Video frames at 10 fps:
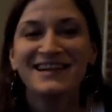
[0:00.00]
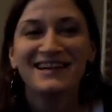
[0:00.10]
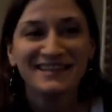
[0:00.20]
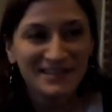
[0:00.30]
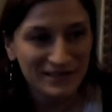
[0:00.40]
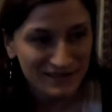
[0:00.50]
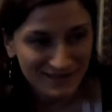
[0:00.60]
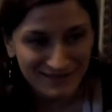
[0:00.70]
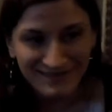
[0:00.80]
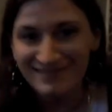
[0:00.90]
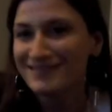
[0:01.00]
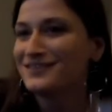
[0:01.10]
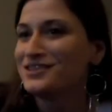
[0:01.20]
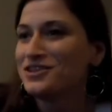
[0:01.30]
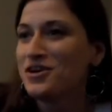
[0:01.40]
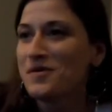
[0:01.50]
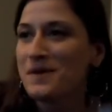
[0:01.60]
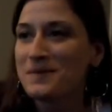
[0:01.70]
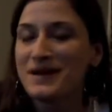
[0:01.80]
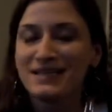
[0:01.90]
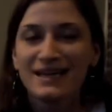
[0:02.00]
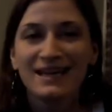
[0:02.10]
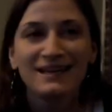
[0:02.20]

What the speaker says: And then go about my day,